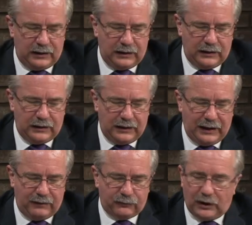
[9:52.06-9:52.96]
uh,
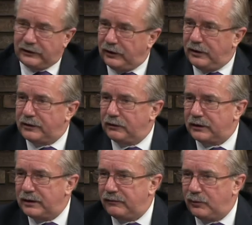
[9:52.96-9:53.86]
have criteria they're
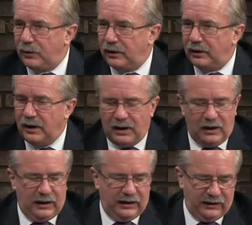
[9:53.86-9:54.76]
looking for
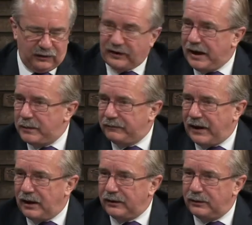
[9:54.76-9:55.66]
uh, entertainment
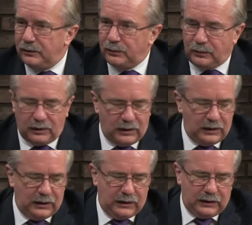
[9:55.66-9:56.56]
value,
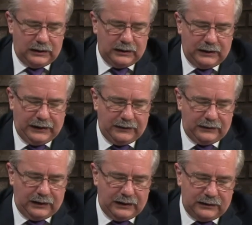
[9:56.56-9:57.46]
uh, and,
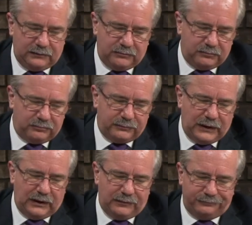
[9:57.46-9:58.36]
and
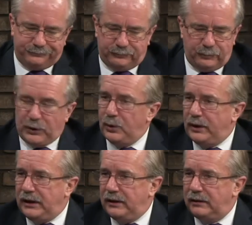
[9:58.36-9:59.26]
uh,
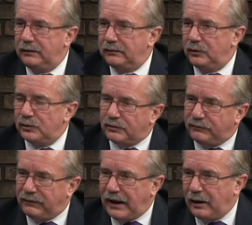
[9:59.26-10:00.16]
beauty, use of
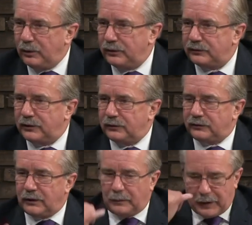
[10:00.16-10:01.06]
flowers. Mm-hmm.
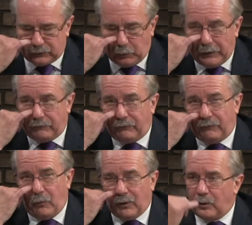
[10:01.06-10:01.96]
There's uh, about
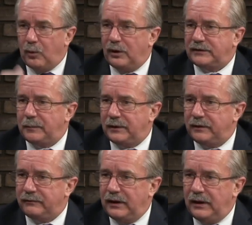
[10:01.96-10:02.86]
24 awards, I
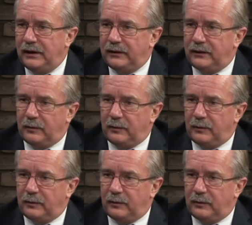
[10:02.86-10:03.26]
believe, okay. that,